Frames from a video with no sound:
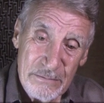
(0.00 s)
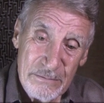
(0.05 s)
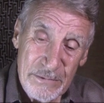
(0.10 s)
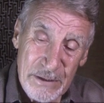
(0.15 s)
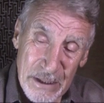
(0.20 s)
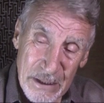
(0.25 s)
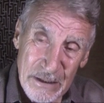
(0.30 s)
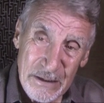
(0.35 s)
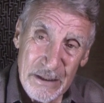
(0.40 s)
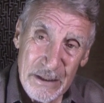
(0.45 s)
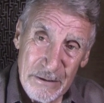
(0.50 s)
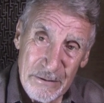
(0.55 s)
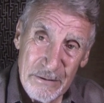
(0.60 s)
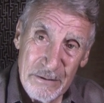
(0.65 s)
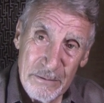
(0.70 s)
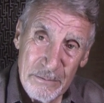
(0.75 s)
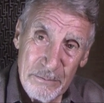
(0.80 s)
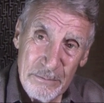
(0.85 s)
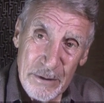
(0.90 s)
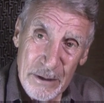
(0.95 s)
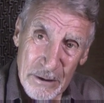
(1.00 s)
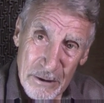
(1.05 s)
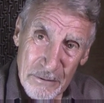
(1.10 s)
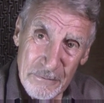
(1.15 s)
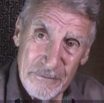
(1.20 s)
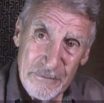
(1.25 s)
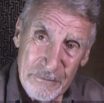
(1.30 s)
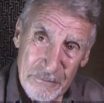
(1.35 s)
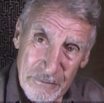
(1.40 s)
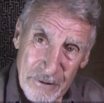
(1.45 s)
dearly
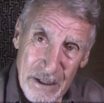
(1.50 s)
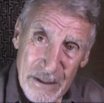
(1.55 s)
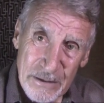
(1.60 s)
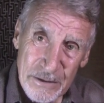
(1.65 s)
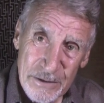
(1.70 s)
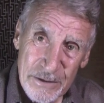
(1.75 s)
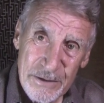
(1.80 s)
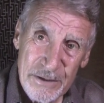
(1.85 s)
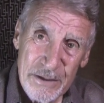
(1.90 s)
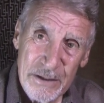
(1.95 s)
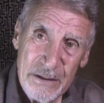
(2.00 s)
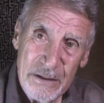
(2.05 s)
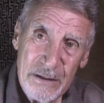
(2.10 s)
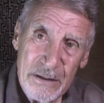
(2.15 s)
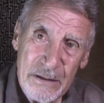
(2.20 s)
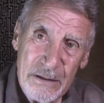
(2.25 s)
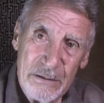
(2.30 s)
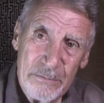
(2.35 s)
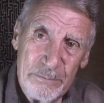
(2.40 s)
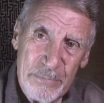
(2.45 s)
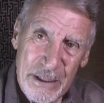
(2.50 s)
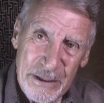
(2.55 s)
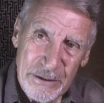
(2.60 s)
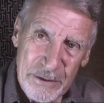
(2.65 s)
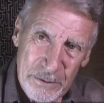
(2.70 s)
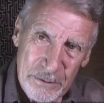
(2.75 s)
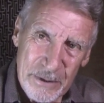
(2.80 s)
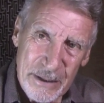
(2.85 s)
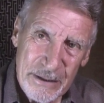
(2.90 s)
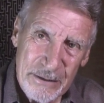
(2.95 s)
beloved friends by
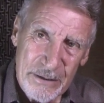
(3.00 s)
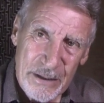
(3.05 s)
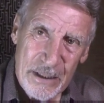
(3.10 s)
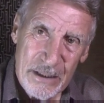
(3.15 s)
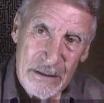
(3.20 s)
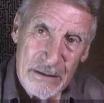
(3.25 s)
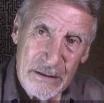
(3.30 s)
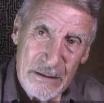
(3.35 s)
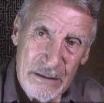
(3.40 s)
doing that.